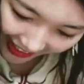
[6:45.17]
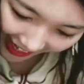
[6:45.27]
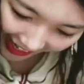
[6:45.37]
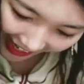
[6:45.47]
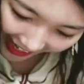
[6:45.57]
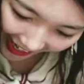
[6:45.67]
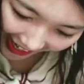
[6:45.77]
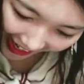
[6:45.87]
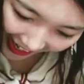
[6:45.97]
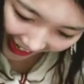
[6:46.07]

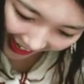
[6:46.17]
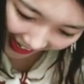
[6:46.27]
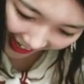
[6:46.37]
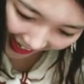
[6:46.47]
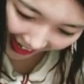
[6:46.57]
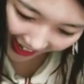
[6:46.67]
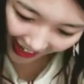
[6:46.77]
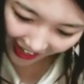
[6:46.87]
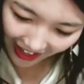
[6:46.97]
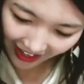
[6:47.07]

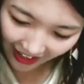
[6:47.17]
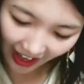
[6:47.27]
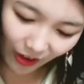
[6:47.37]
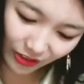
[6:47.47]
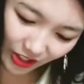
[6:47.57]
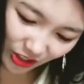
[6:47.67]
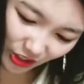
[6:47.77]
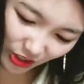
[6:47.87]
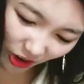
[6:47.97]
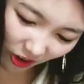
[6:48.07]
Yay! I'll just
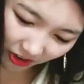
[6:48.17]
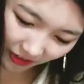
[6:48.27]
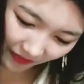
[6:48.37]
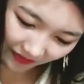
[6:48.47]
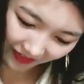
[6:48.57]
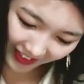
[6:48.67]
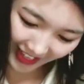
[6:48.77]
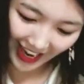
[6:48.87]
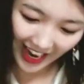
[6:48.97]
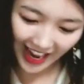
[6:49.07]
use all.
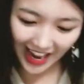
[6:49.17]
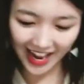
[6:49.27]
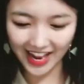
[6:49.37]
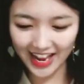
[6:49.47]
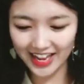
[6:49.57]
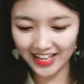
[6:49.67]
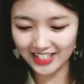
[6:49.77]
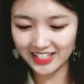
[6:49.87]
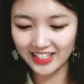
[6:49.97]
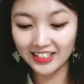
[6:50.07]
Yes.
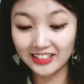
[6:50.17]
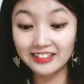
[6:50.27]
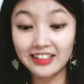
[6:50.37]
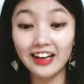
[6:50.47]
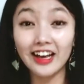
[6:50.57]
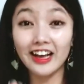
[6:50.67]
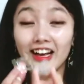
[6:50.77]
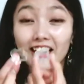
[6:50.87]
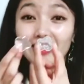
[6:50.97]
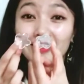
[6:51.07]

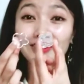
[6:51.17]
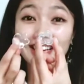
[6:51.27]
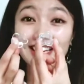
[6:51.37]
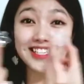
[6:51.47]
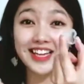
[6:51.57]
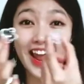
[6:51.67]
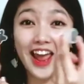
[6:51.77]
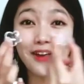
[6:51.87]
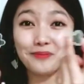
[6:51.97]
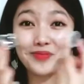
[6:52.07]
Whoa, it's
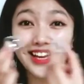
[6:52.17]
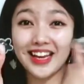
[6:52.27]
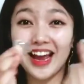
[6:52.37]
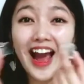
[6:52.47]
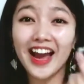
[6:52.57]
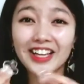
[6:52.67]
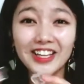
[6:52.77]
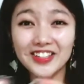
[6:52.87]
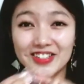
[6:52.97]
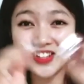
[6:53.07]
empty. I
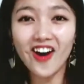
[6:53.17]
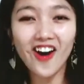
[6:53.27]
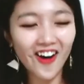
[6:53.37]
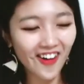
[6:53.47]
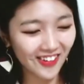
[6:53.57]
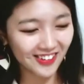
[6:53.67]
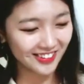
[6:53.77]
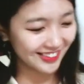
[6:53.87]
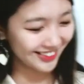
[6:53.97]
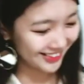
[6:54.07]
used
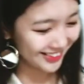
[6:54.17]
all.